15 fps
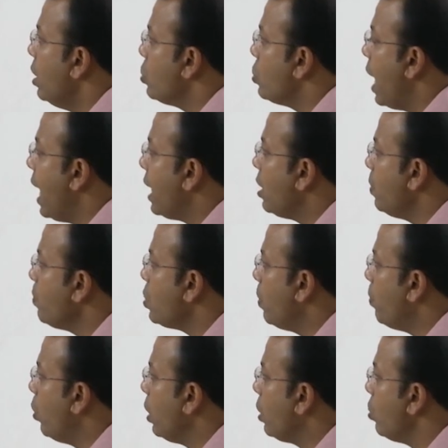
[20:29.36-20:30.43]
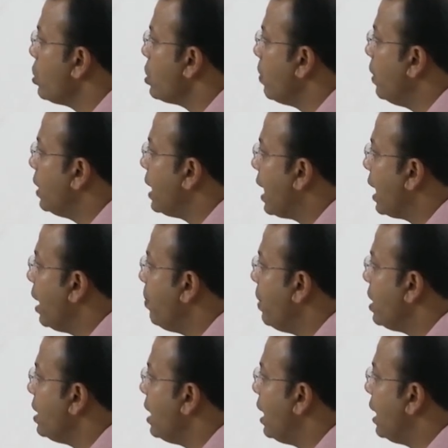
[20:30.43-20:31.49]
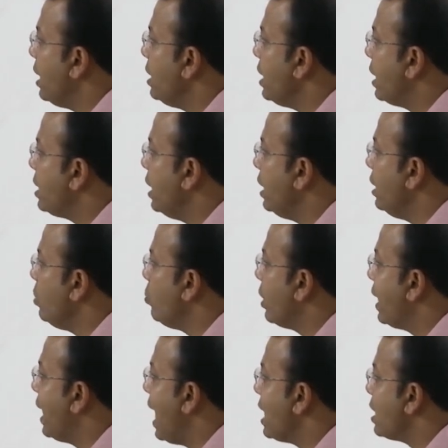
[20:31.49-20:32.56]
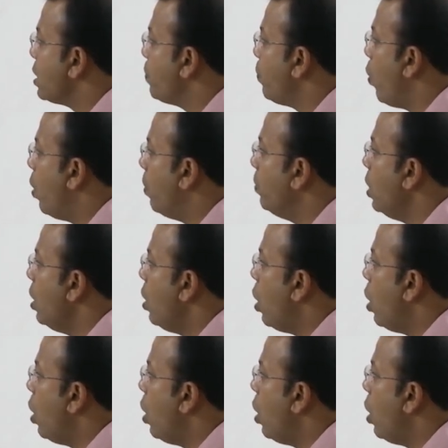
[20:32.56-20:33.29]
So, atoms or molecules of the target material are ejected into a gas form